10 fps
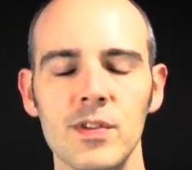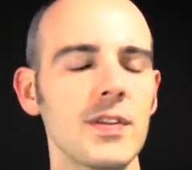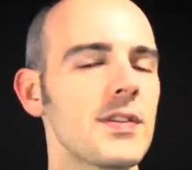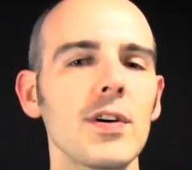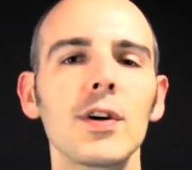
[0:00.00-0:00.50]

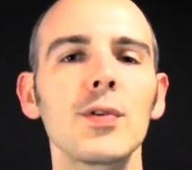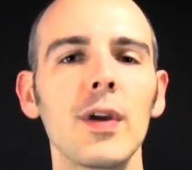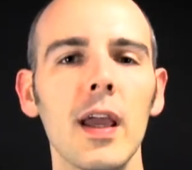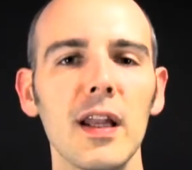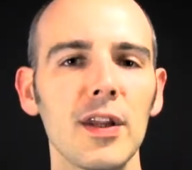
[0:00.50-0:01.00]
Just start
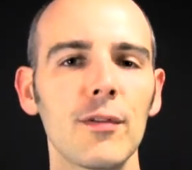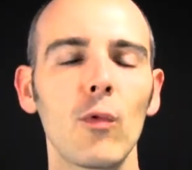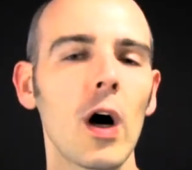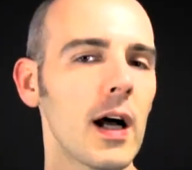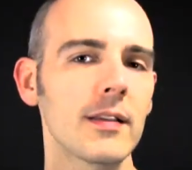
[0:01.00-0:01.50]
creating your
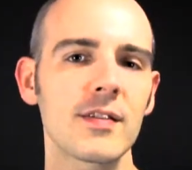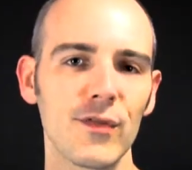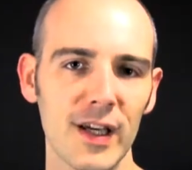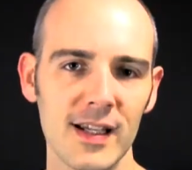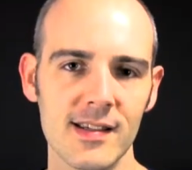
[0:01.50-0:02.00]
wildest
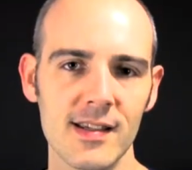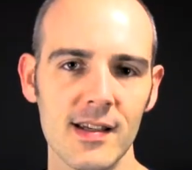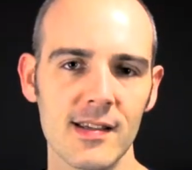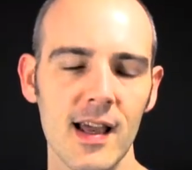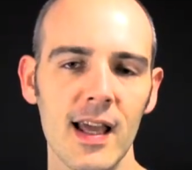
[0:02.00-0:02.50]

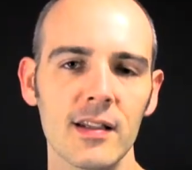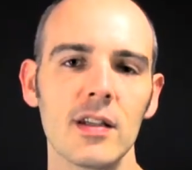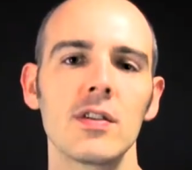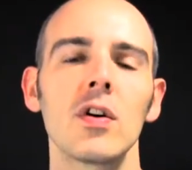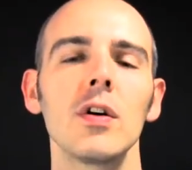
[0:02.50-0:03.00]
fantasies and
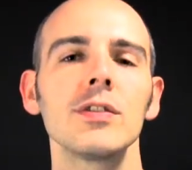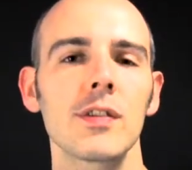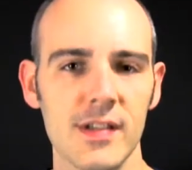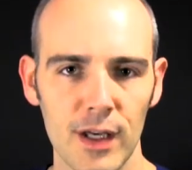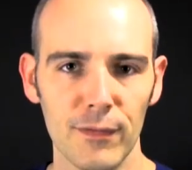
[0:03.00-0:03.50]
indulge
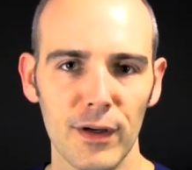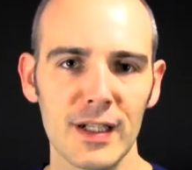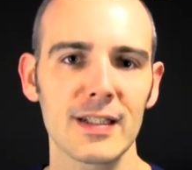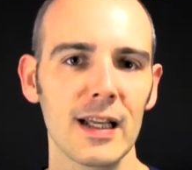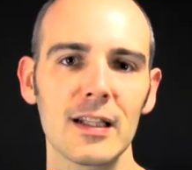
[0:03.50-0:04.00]
yourself on
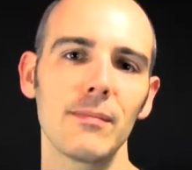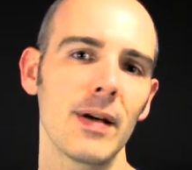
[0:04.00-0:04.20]
a daily